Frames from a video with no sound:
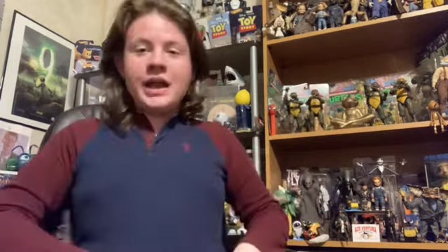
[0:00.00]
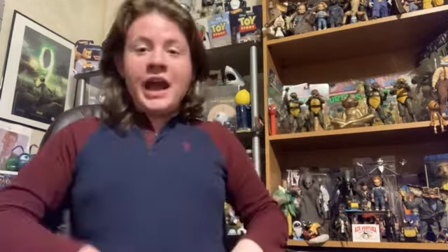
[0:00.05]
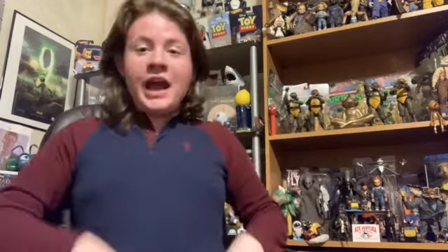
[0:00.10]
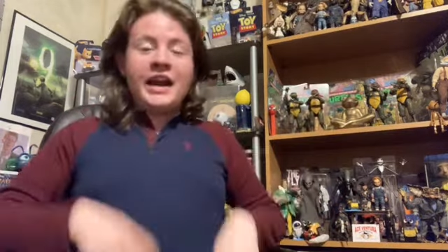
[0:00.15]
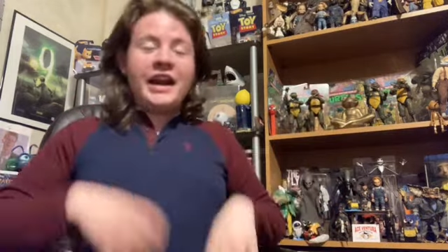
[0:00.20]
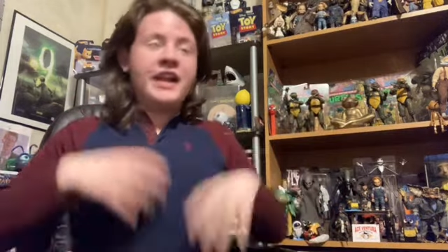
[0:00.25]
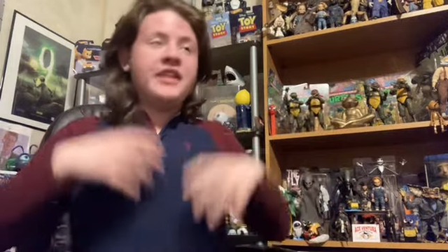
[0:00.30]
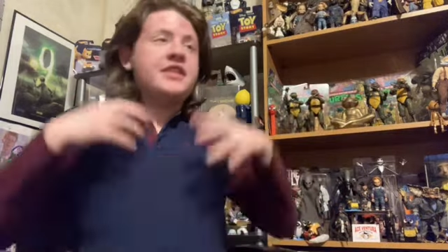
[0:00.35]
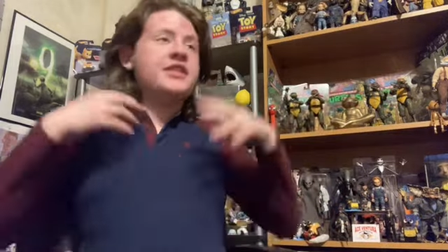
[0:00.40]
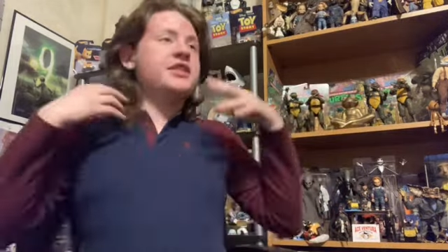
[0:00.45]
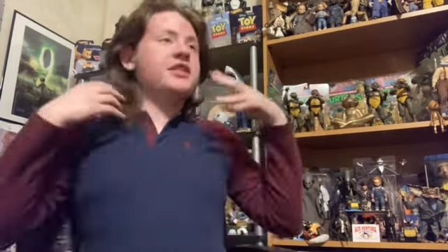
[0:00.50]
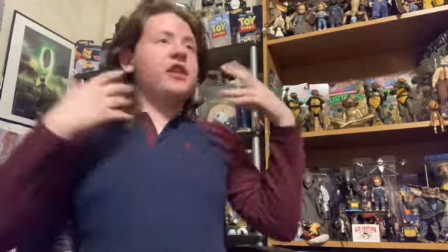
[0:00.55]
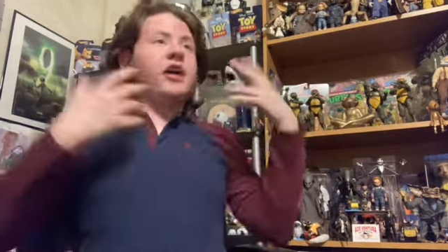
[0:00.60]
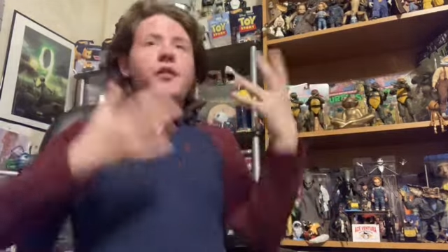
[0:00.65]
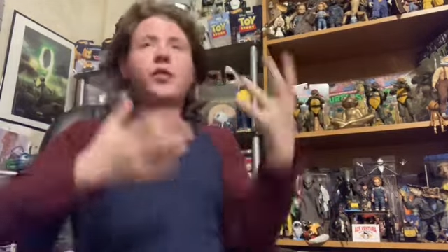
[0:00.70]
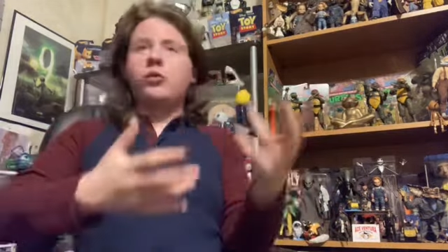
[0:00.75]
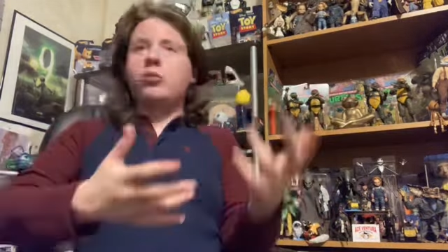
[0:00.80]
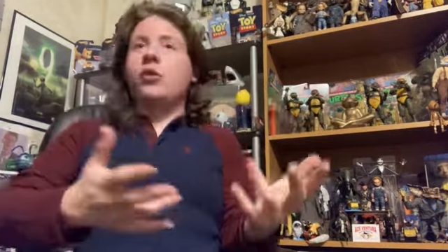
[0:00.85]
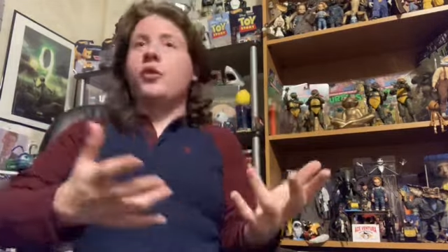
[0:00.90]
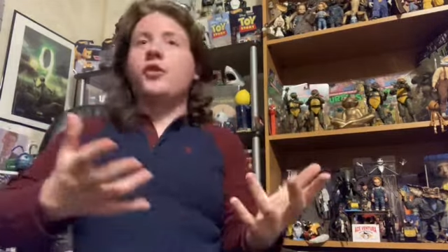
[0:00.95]
And I just love
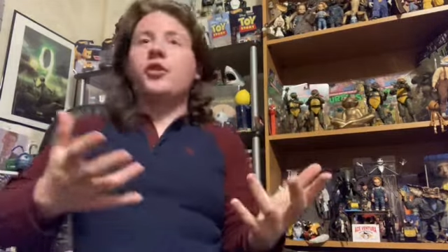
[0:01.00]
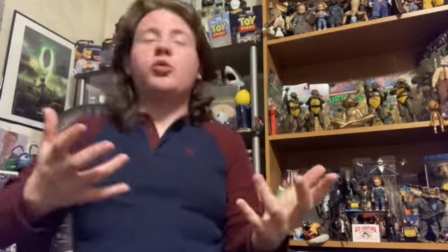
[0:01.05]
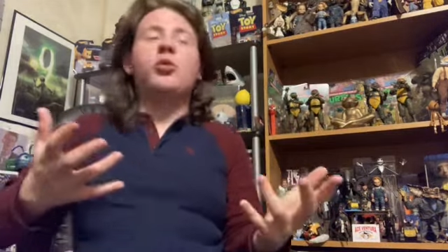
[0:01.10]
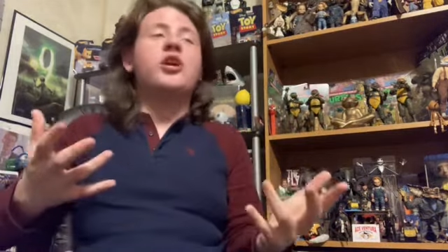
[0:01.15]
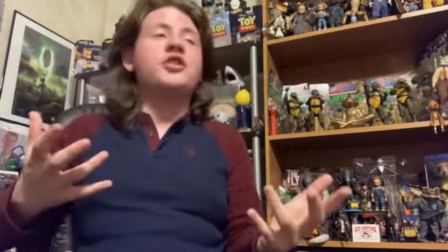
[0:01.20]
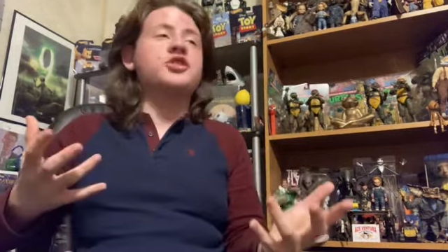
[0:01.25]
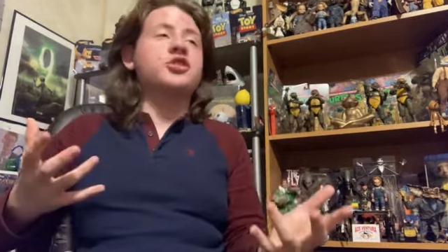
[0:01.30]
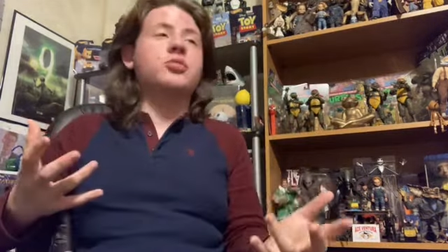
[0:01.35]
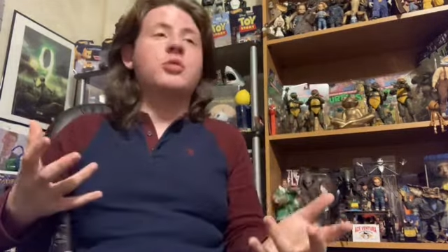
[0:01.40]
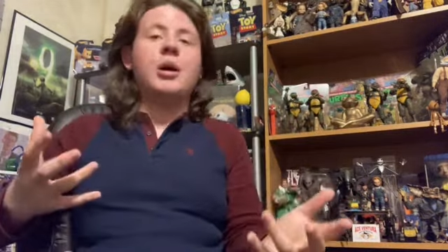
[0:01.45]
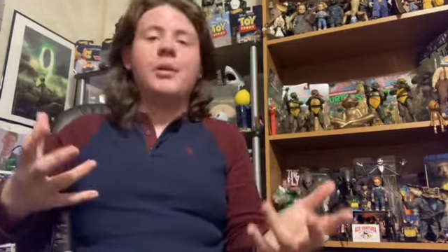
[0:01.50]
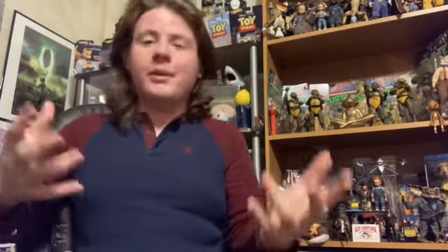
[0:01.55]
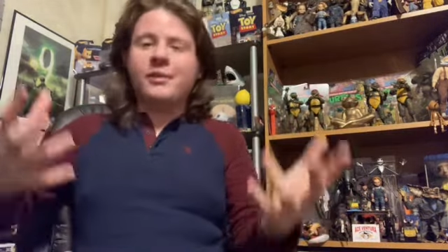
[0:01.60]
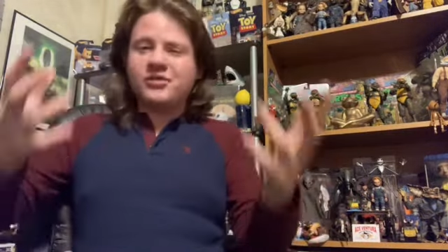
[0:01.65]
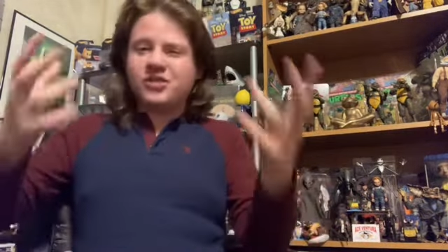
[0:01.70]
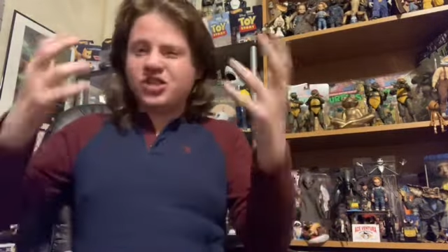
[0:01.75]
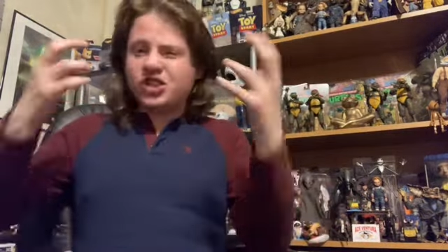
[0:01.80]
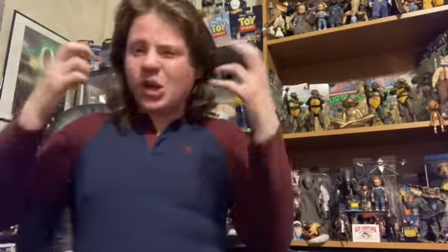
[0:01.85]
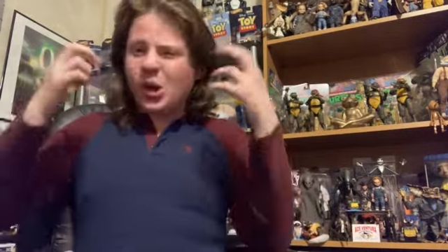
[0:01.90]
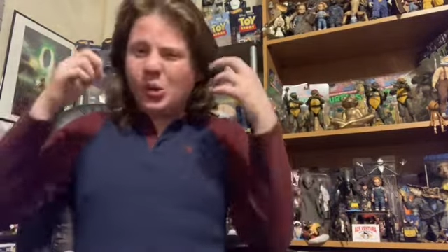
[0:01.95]
the world of the Quantum Realm. It
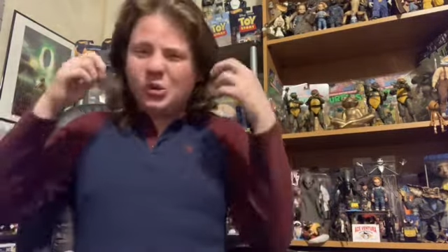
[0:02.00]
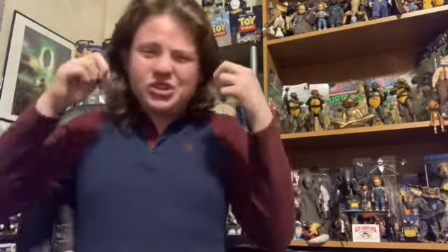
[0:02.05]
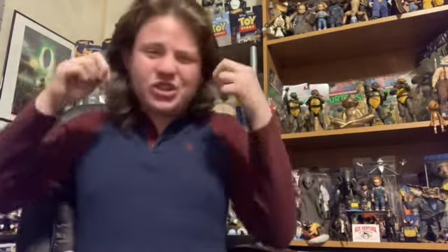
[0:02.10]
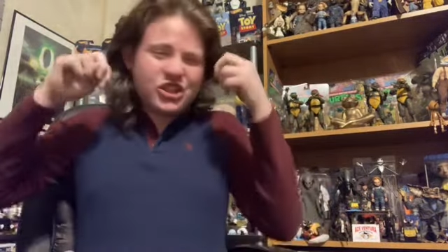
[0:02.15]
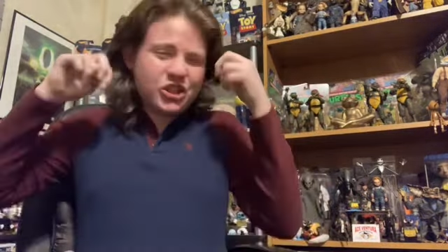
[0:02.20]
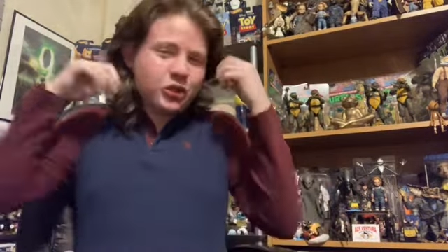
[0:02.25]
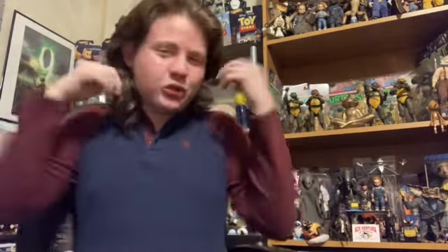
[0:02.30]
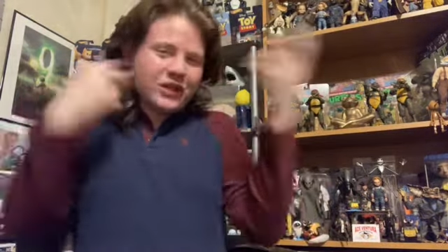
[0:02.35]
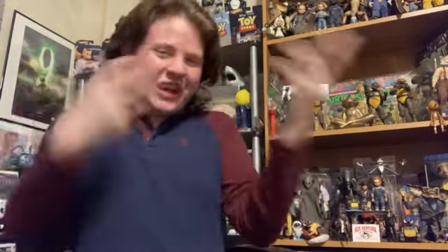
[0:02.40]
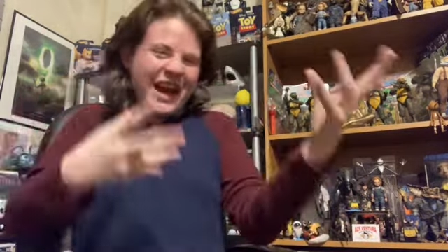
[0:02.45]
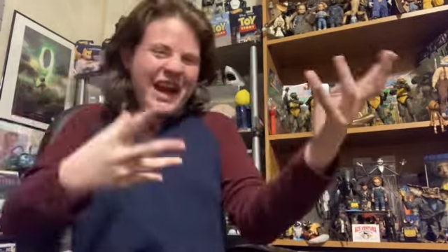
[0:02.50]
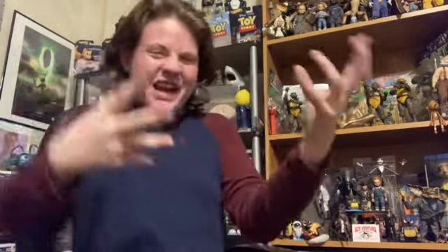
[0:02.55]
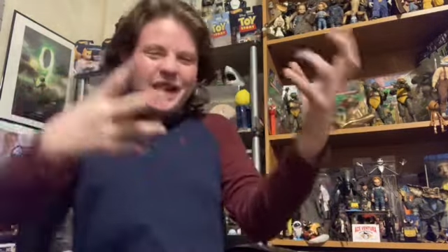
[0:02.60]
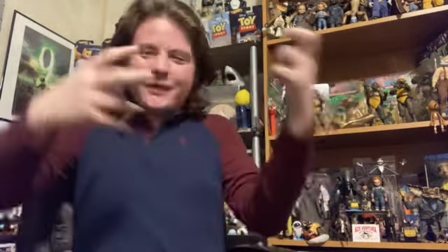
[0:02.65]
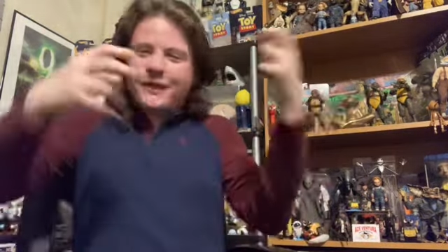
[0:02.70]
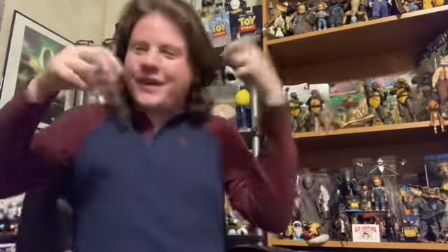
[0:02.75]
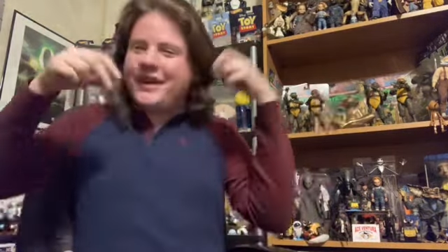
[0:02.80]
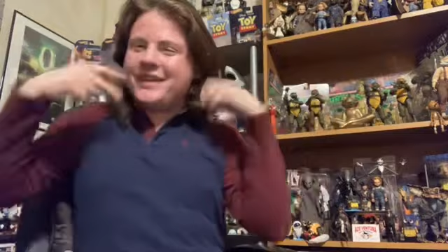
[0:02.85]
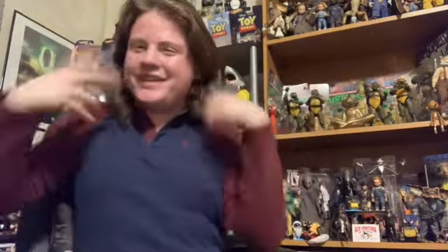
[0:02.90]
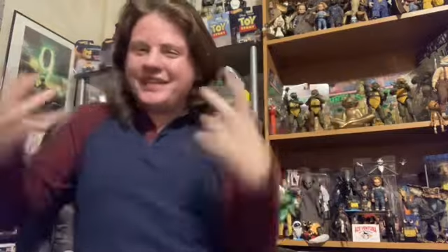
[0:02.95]
was so just
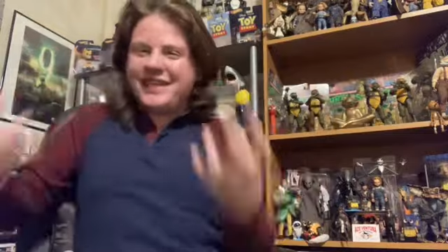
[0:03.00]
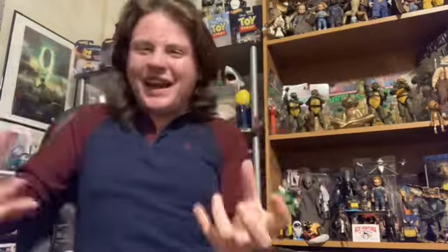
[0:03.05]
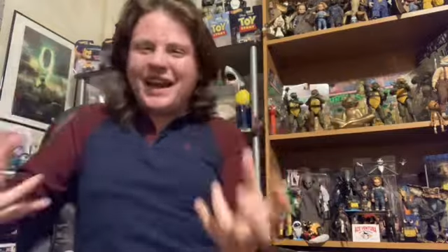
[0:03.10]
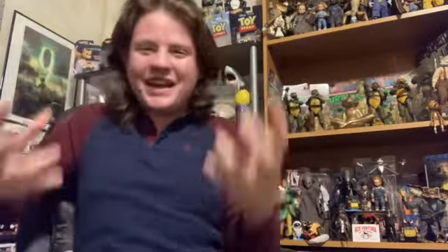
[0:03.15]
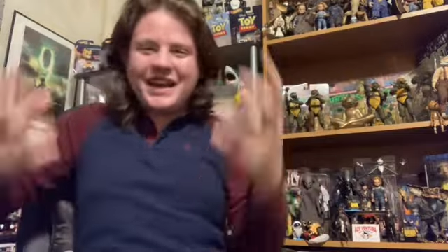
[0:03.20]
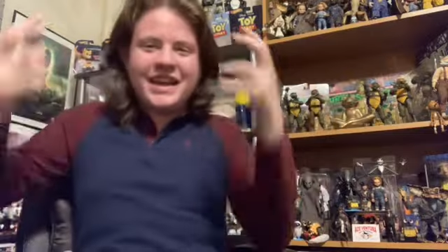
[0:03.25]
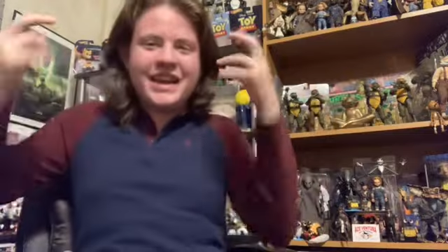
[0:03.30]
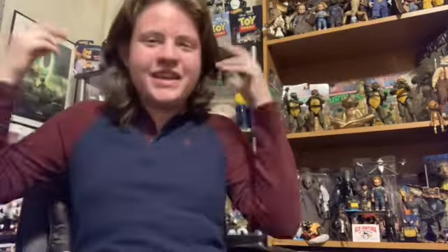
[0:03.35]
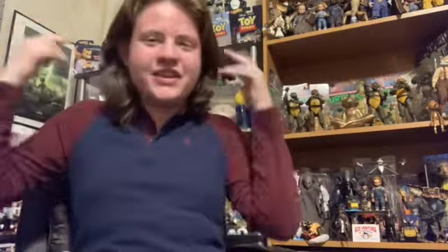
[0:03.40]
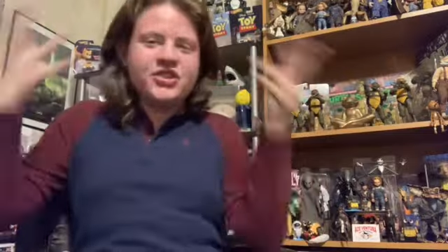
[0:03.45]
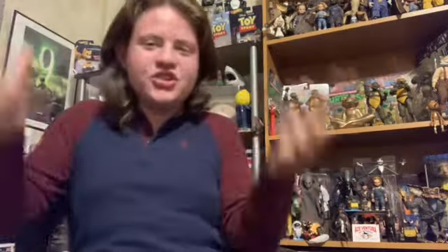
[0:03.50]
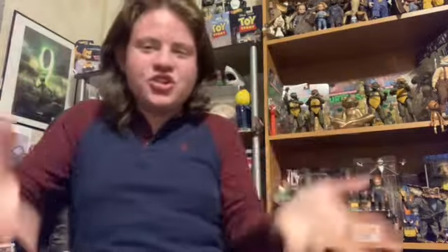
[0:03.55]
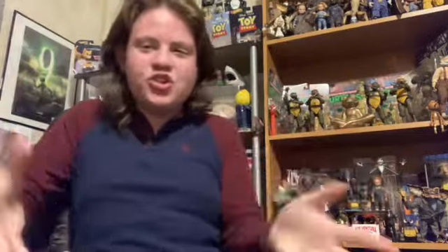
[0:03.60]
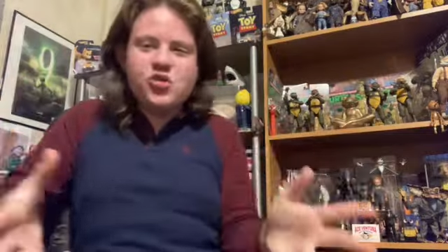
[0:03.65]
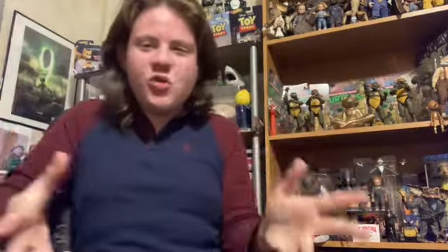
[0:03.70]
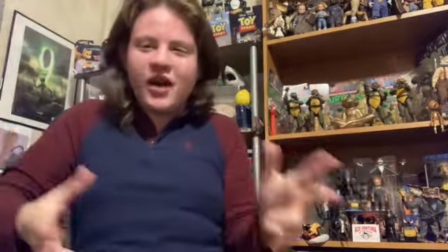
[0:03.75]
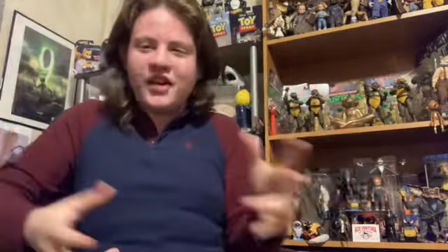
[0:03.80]
creative and exciting and new.